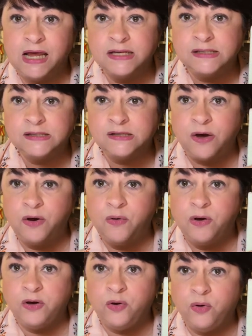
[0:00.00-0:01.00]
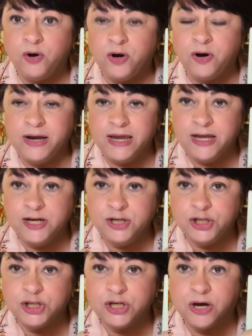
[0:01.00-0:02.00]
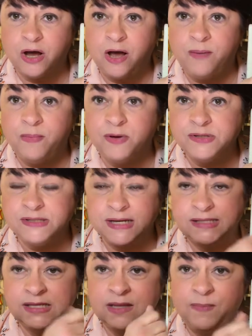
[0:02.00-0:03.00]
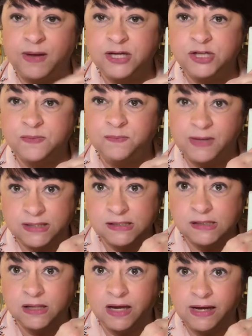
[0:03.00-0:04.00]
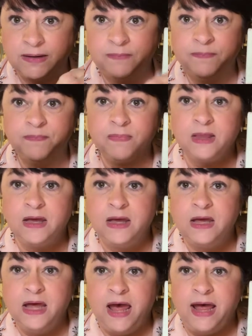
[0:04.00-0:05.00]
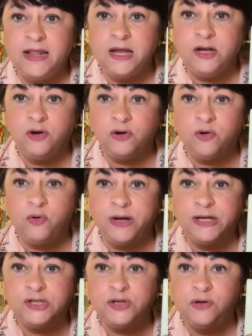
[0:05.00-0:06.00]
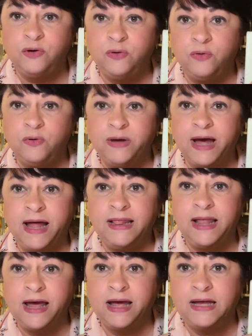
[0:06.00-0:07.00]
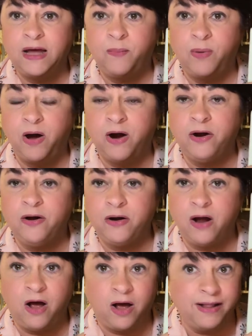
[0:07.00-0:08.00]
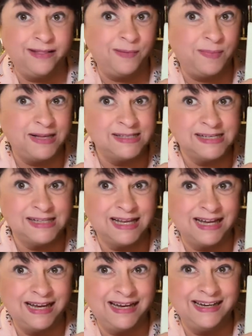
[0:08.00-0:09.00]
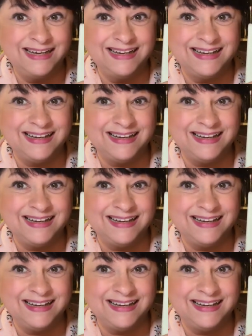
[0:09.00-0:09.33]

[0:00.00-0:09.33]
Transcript: so 1/4 inch on both sides of the pencil line, and then you're going to cut that apart on the pencil line.